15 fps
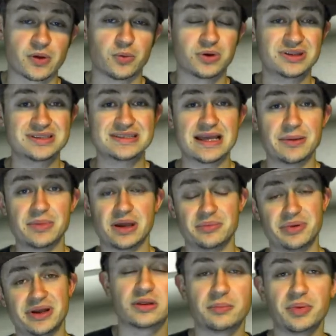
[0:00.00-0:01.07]
what does that
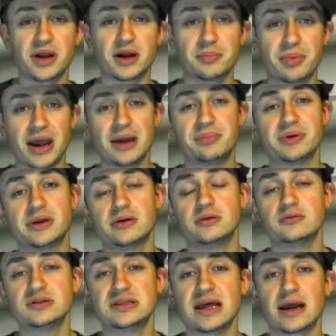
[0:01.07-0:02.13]
mean? With the bigger piping, you
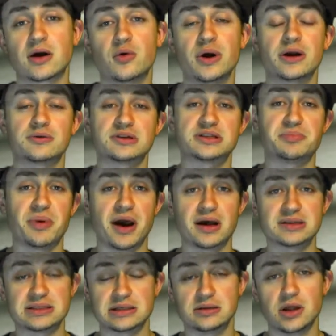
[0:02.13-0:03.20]
lose that quick
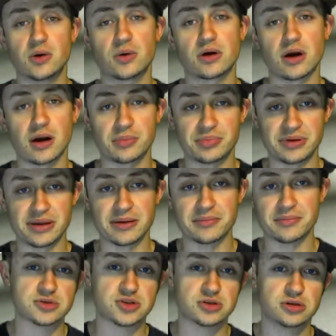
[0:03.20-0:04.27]
response on lower
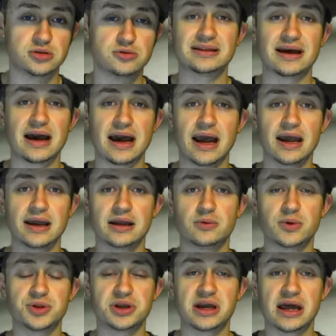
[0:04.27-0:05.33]
RPMs, but on the high
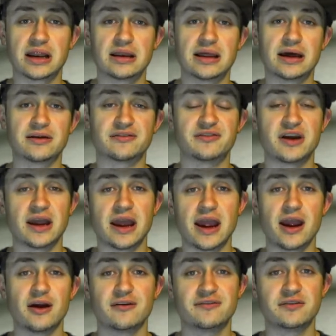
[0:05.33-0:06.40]
end, when you got a lot of
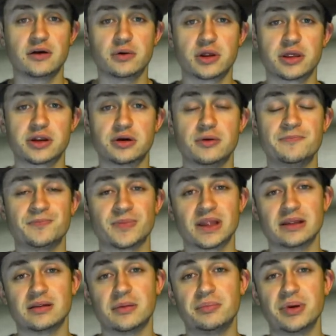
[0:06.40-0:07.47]
air flowing through,
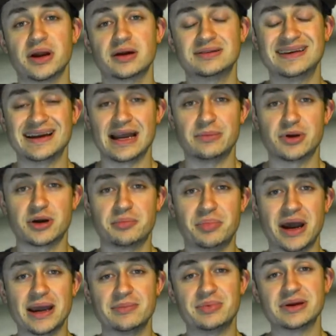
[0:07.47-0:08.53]
the bigger diameter
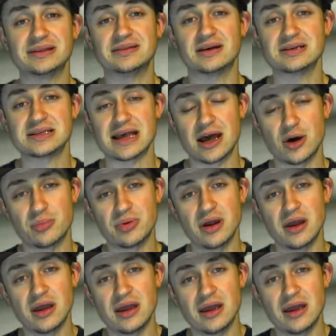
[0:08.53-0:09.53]
piping does help